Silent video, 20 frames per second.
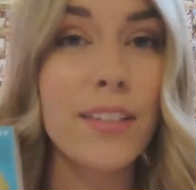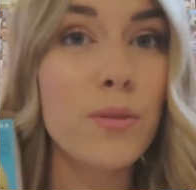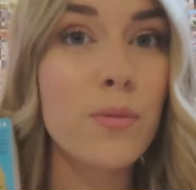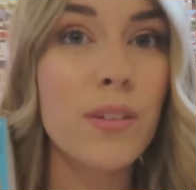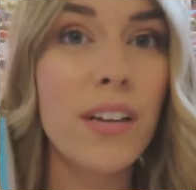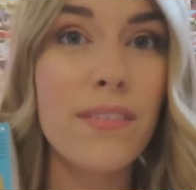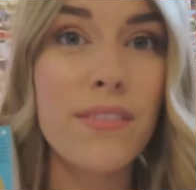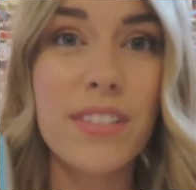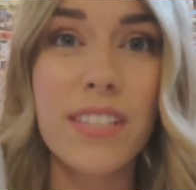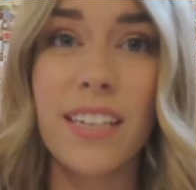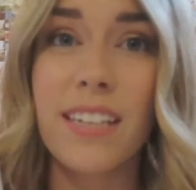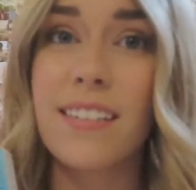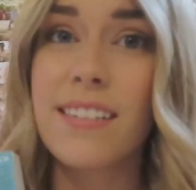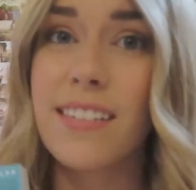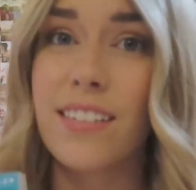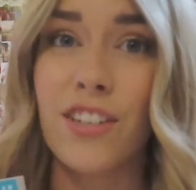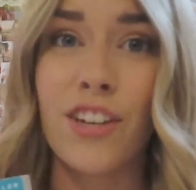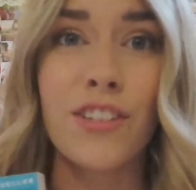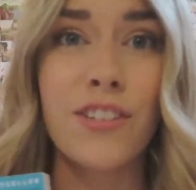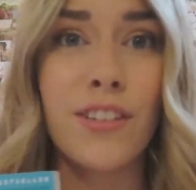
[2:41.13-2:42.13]
This one I've seen
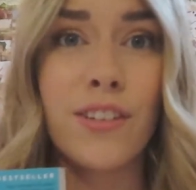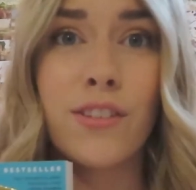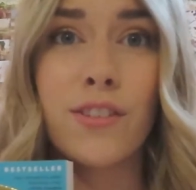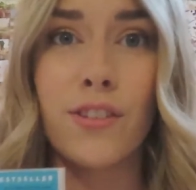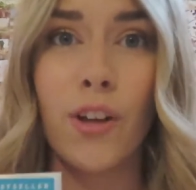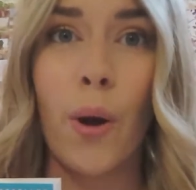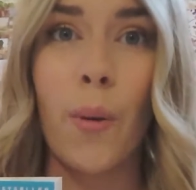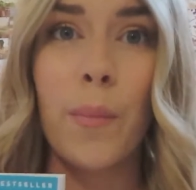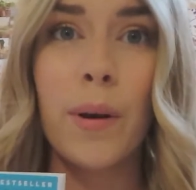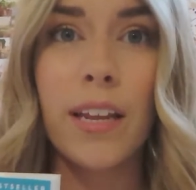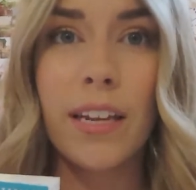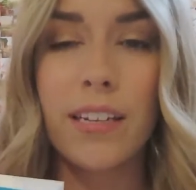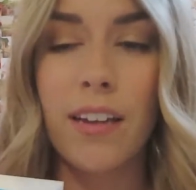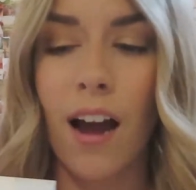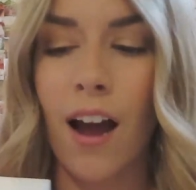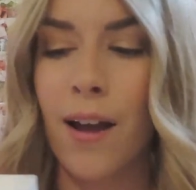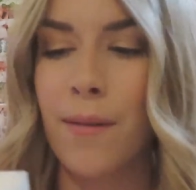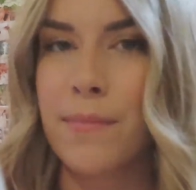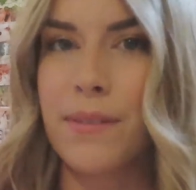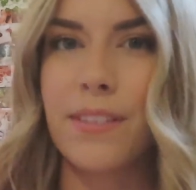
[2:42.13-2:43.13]
suggested so many
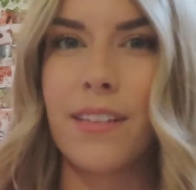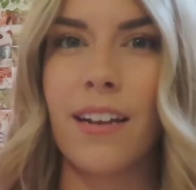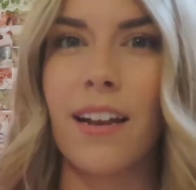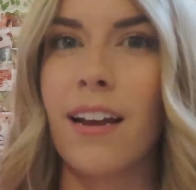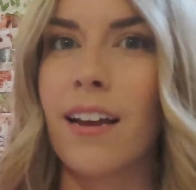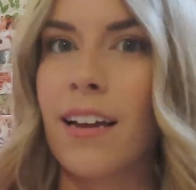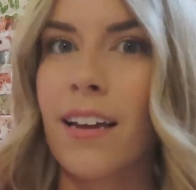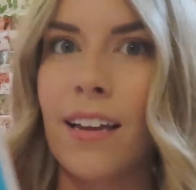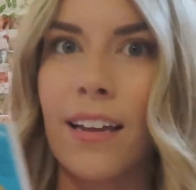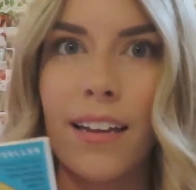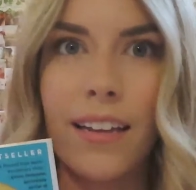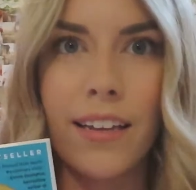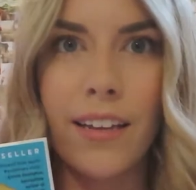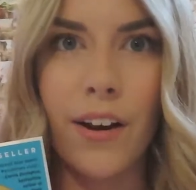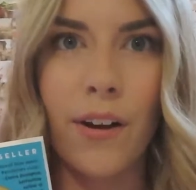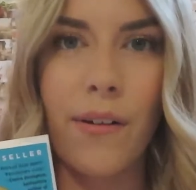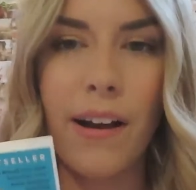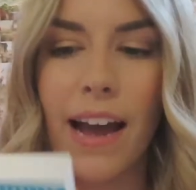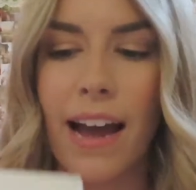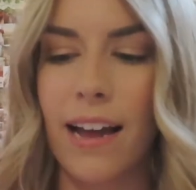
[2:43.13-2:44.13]
times that I,
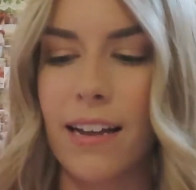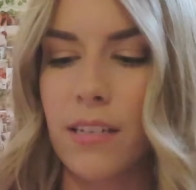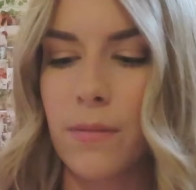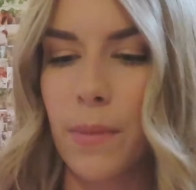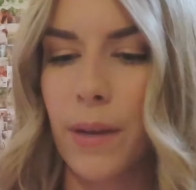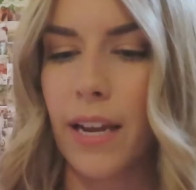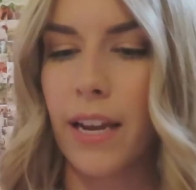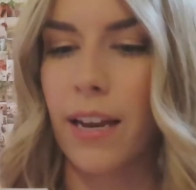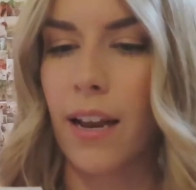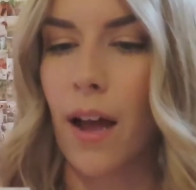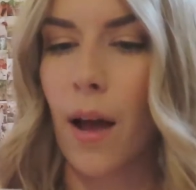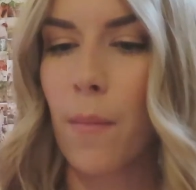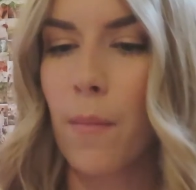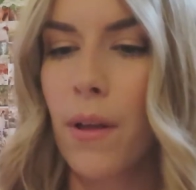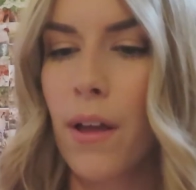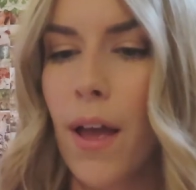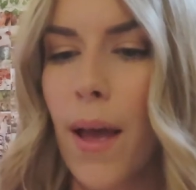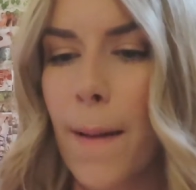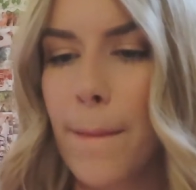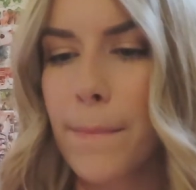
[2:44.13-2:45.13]
you know, had to pick it
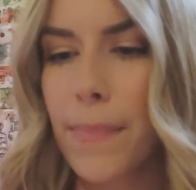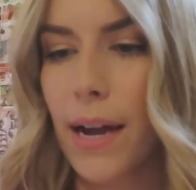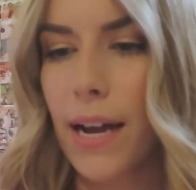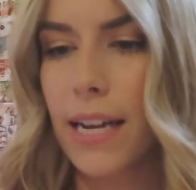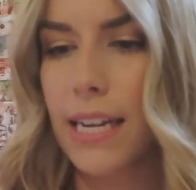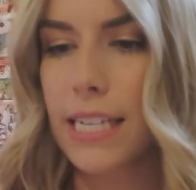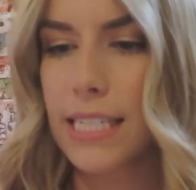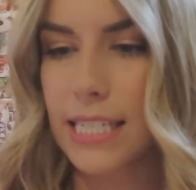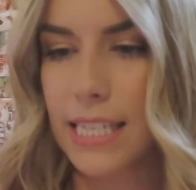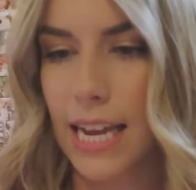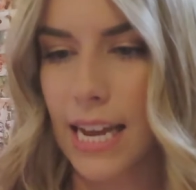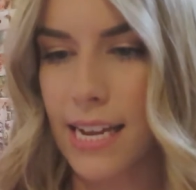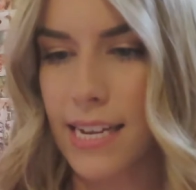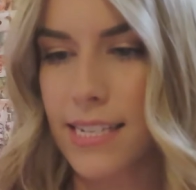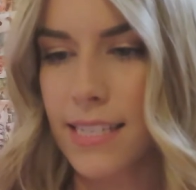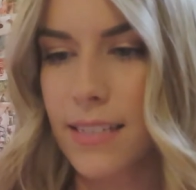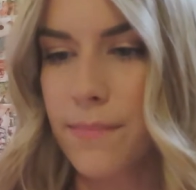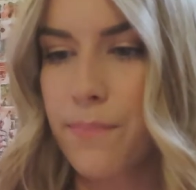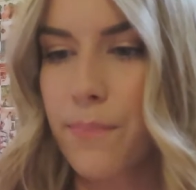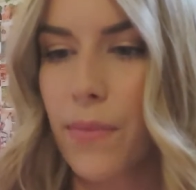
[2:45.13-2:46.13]
up, but it
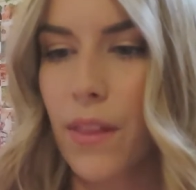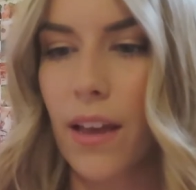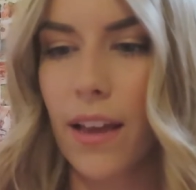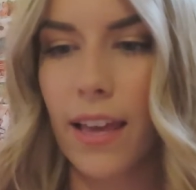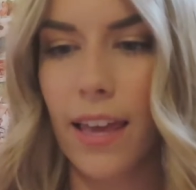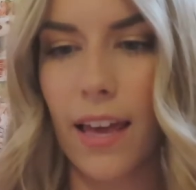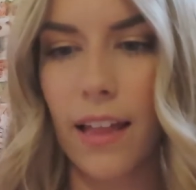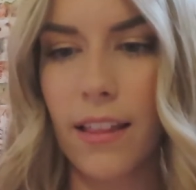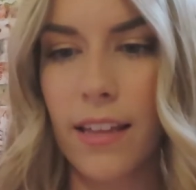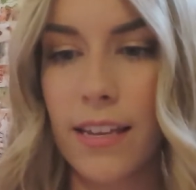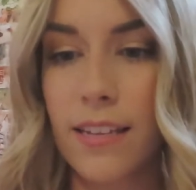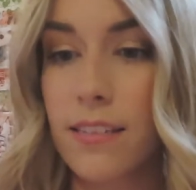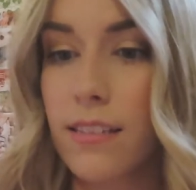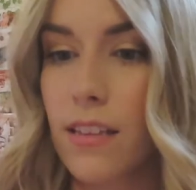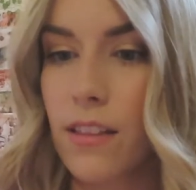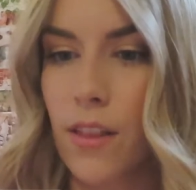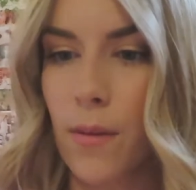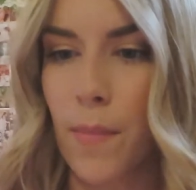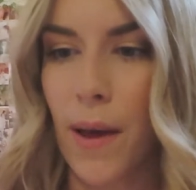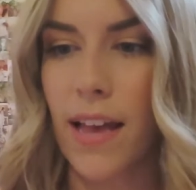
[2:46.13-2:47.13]
says,
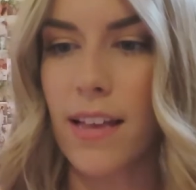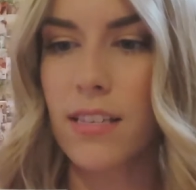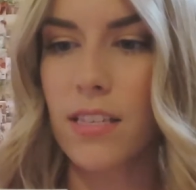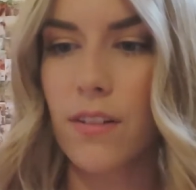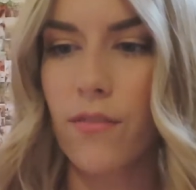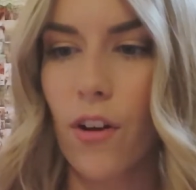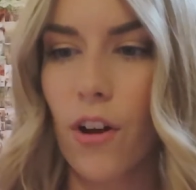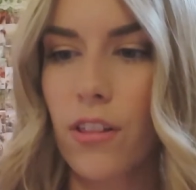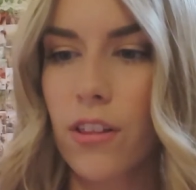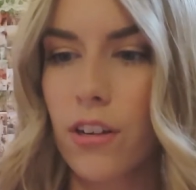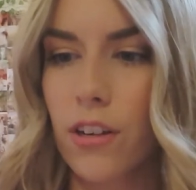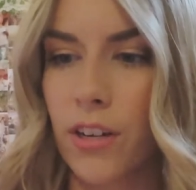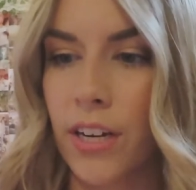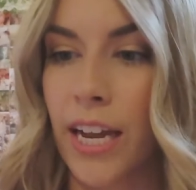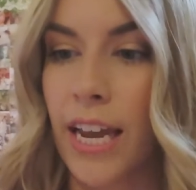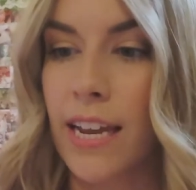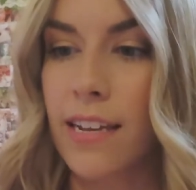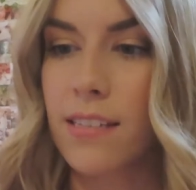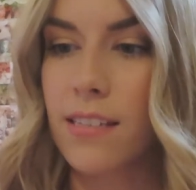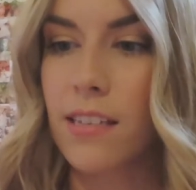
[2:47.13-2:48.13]
Achilles, the best of all the
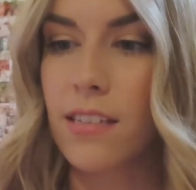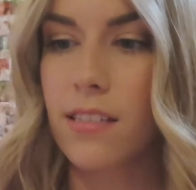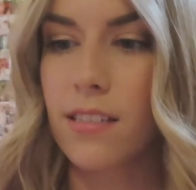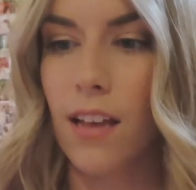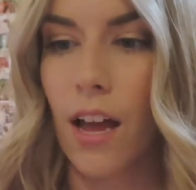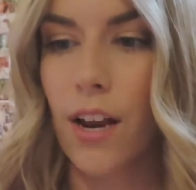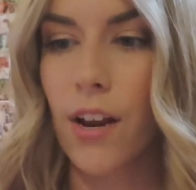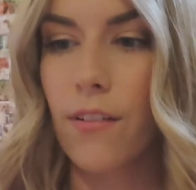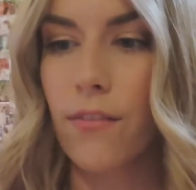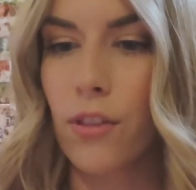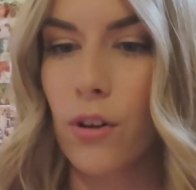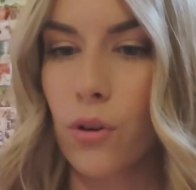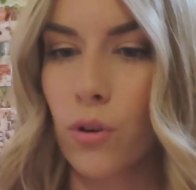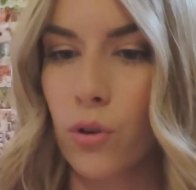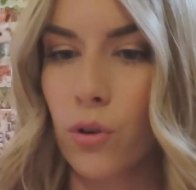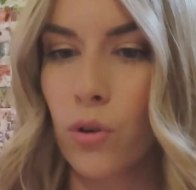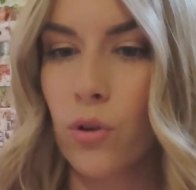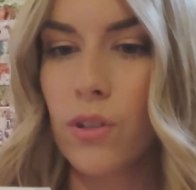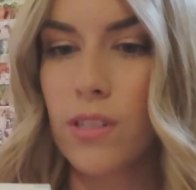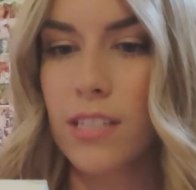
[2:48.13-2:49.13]
Greeks, son of the
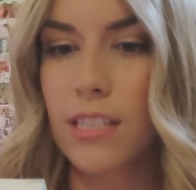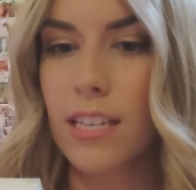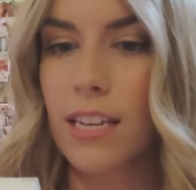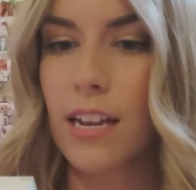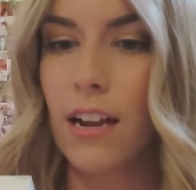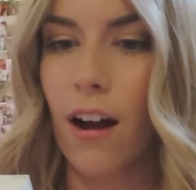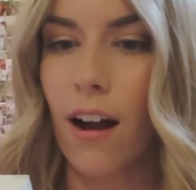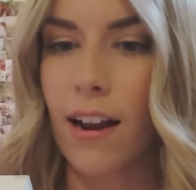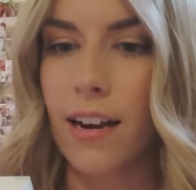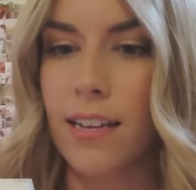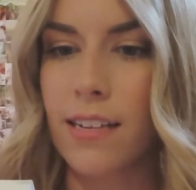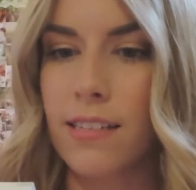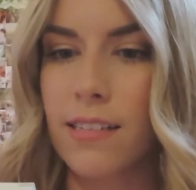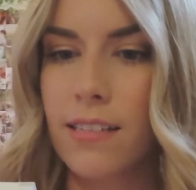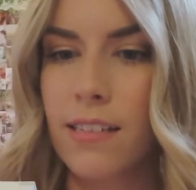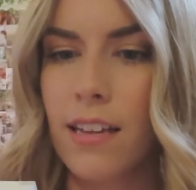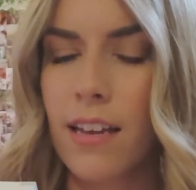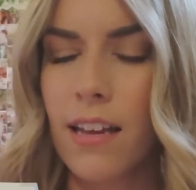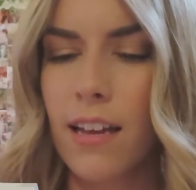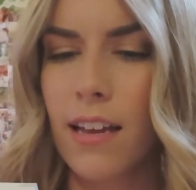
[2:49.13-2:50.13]
cruel sea
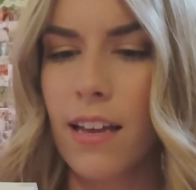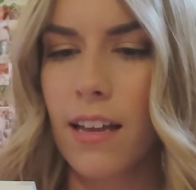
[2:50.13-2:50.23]
goddess